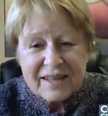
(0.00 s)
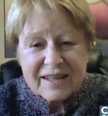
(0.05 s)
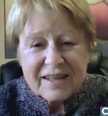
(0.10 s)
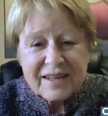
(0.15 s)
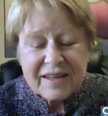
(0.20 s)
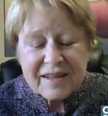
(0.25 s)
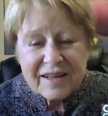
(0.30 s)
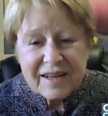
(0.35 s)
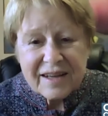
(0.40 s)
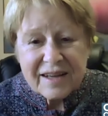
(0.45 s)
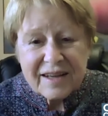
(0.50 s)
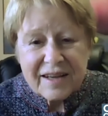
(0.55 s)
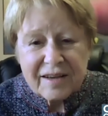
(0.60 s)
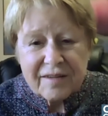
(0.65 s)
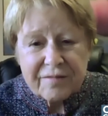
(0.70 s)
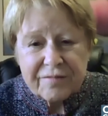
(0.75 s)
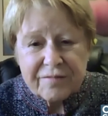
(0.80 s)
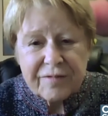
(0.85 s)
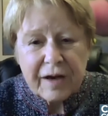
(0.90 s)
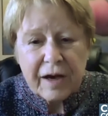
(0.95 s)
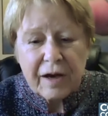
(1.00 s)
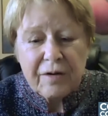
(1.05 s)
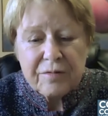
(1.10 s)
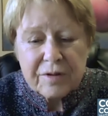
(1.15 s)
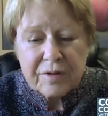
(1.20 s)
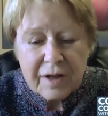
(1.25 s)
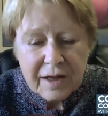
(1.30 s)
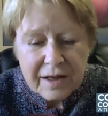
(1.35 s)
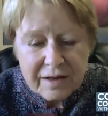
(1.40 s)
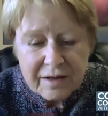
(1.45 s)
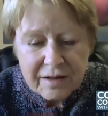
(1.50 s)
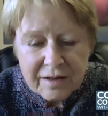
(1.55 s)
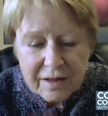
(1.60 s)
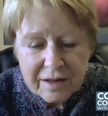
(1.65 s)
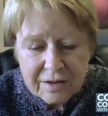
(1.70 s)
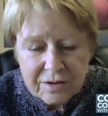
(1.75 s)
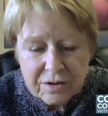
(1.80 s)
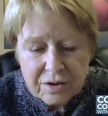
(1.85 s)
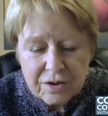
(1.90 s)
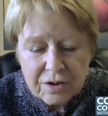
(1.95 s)
I have found that
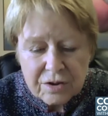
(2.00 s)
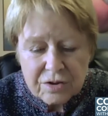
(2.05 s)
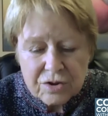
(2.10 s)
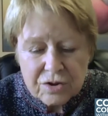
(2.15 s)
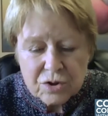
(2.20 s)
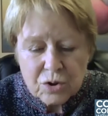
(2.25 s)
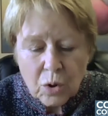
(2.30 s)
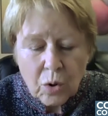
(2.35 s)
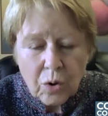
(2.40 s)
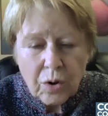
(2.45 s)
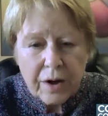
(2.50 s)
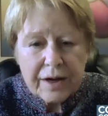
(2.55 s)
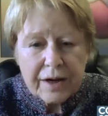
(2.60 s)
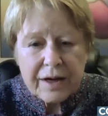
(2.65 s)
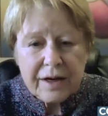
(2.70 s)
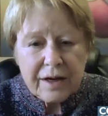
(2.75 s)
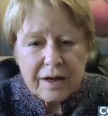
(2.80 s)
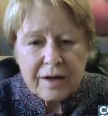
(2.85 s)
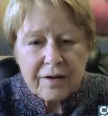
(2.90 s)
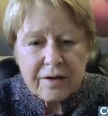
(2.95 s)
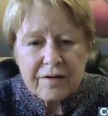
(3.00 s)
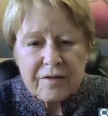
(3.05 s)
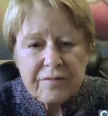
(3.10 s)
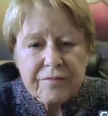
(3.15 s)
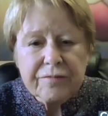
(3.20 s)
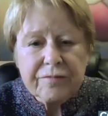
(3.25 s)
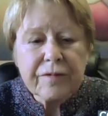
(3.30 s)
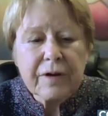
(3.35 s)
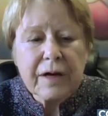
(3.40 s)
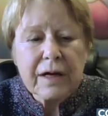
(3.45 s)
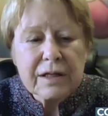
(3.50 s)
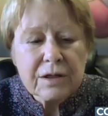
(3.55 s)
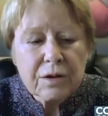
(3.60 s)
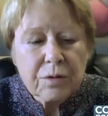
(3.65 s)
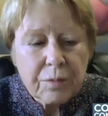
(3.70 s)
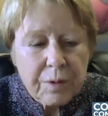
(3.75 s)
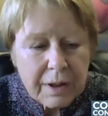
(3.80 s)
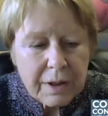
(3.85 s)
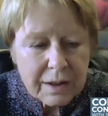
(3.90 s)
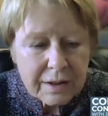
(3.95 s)
the joy of
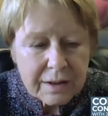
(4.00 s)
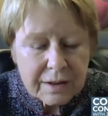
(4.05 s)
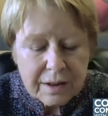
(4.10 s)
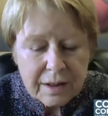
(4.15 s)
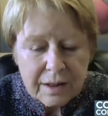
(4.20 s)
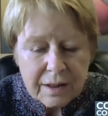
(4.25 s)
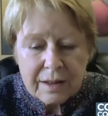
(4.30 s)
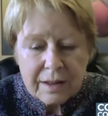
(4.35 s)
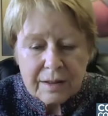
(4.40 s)
following